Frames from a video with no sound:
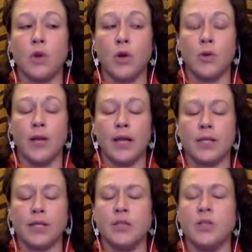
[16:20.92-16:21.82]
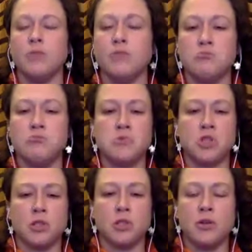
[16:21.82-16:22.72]
or relaxation,
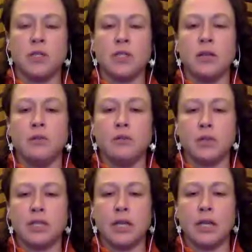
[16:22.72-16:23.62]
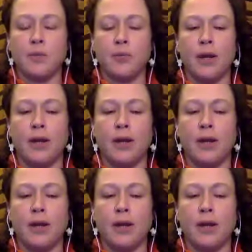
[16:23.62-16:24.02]
just noticing, sitting up.